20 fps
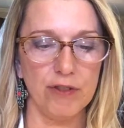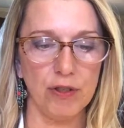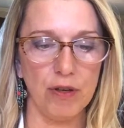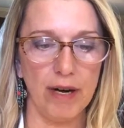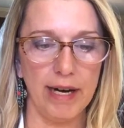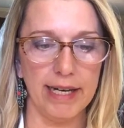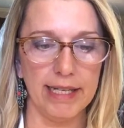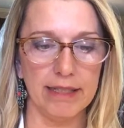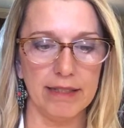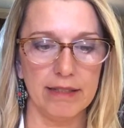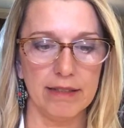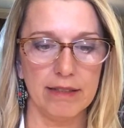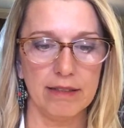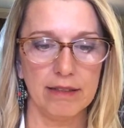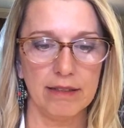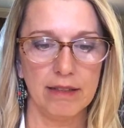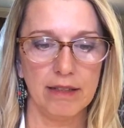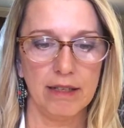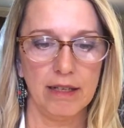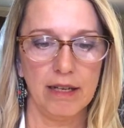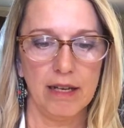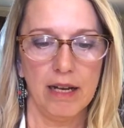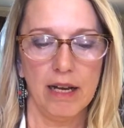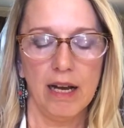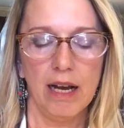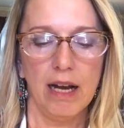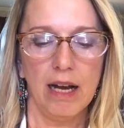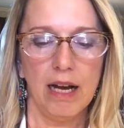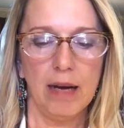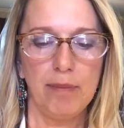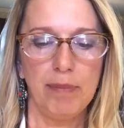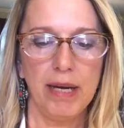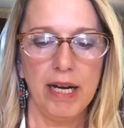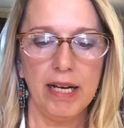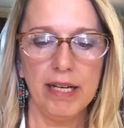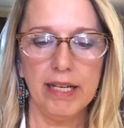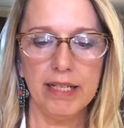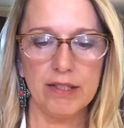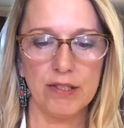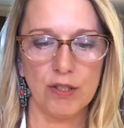traits. A
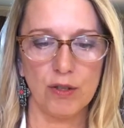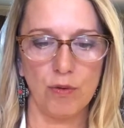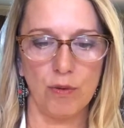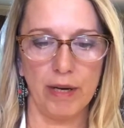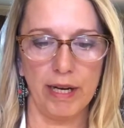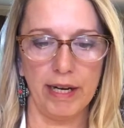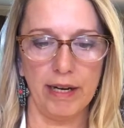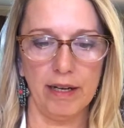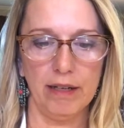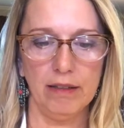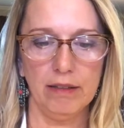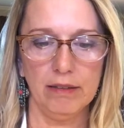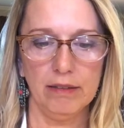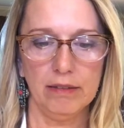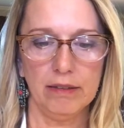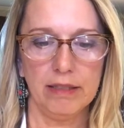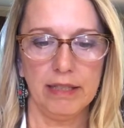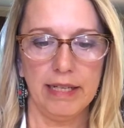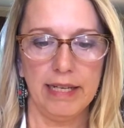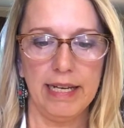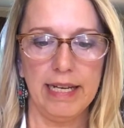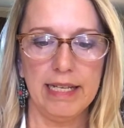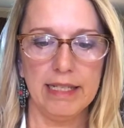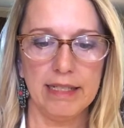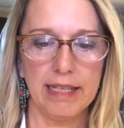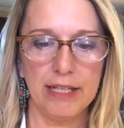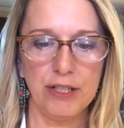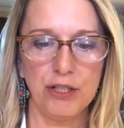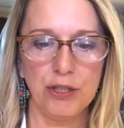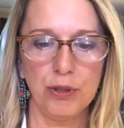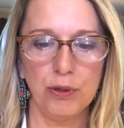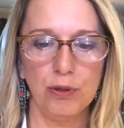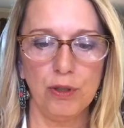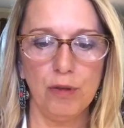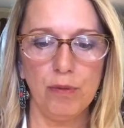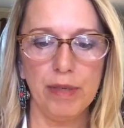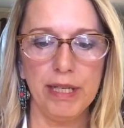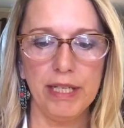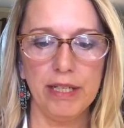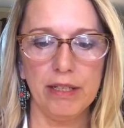Punnett square is a
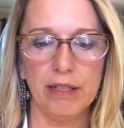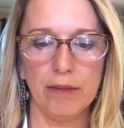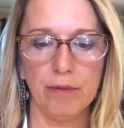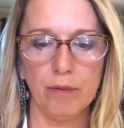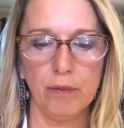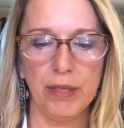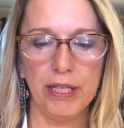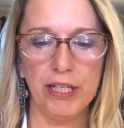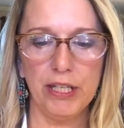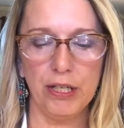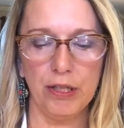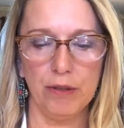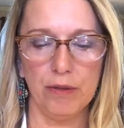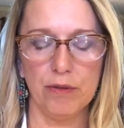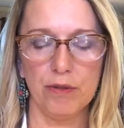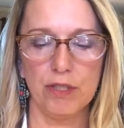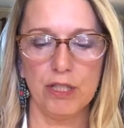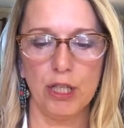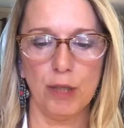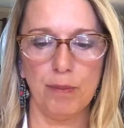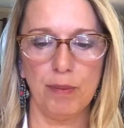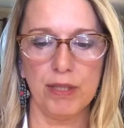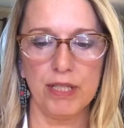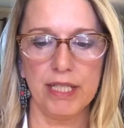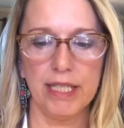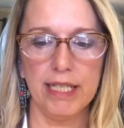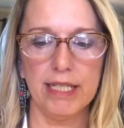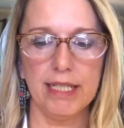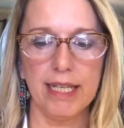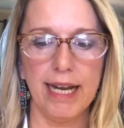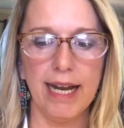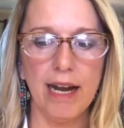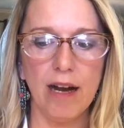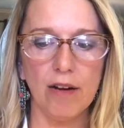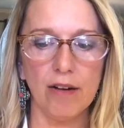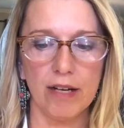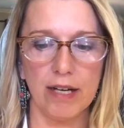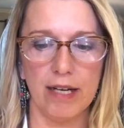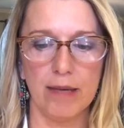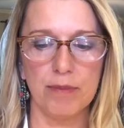tool we use to predict
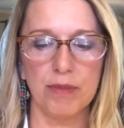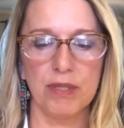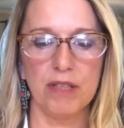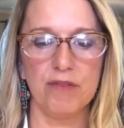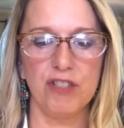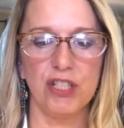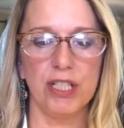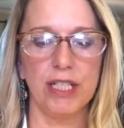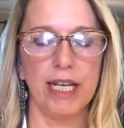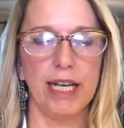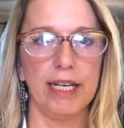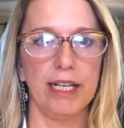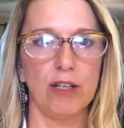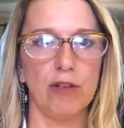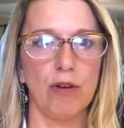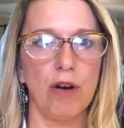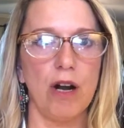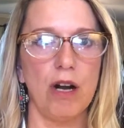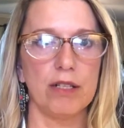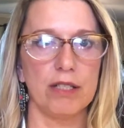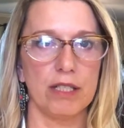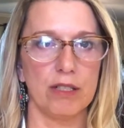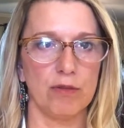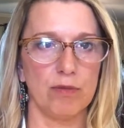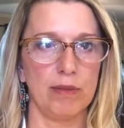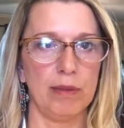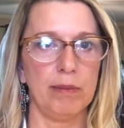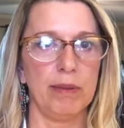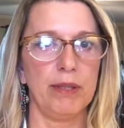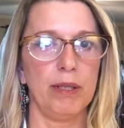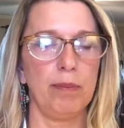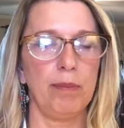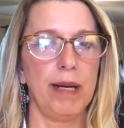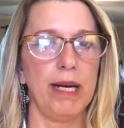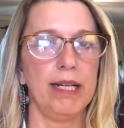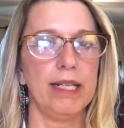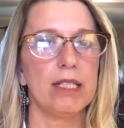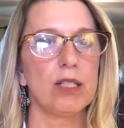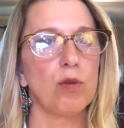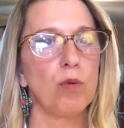outcomes of genetic crosses. Remember the
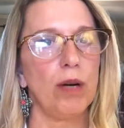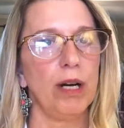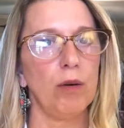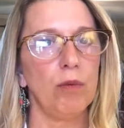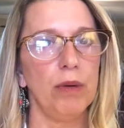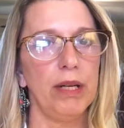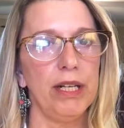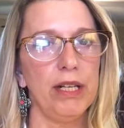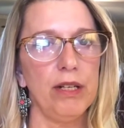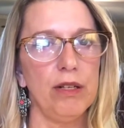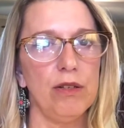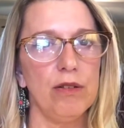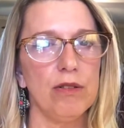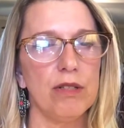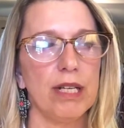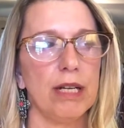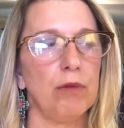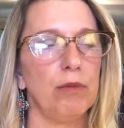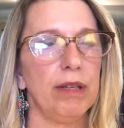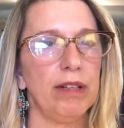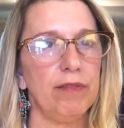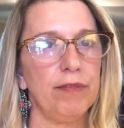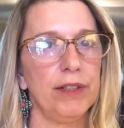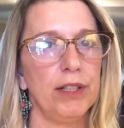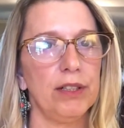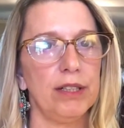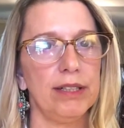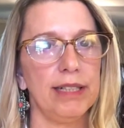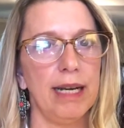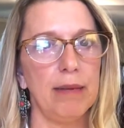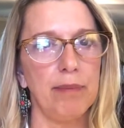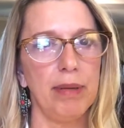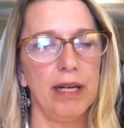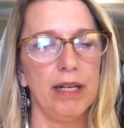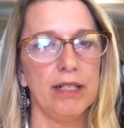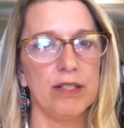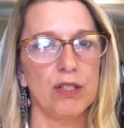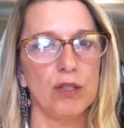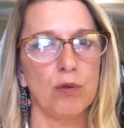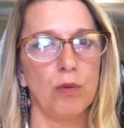Punnett square we used, and we filled in that
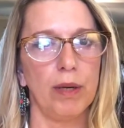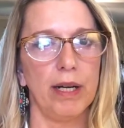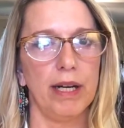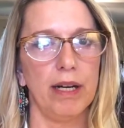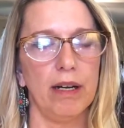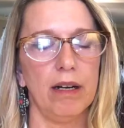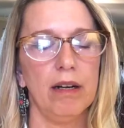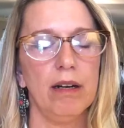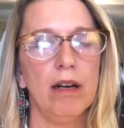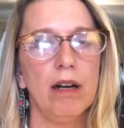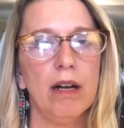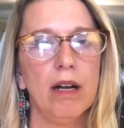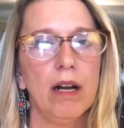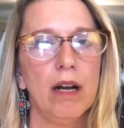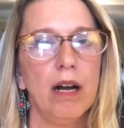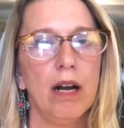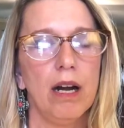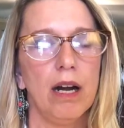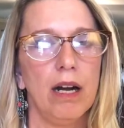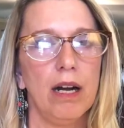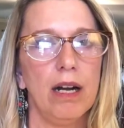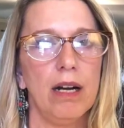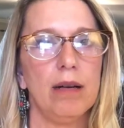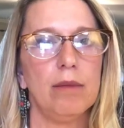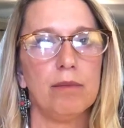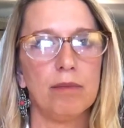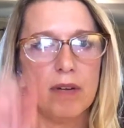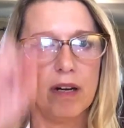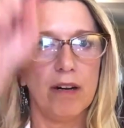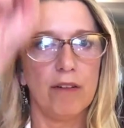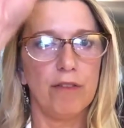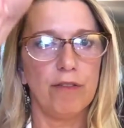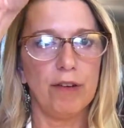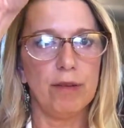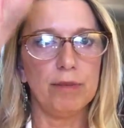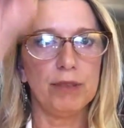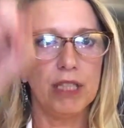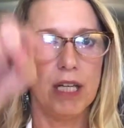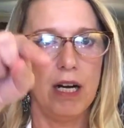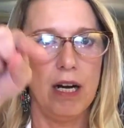Punnett square
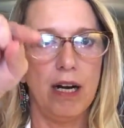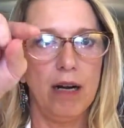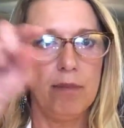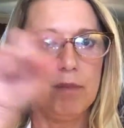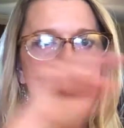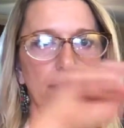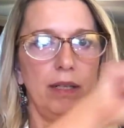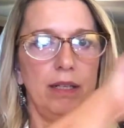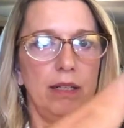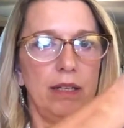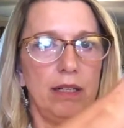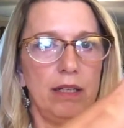from top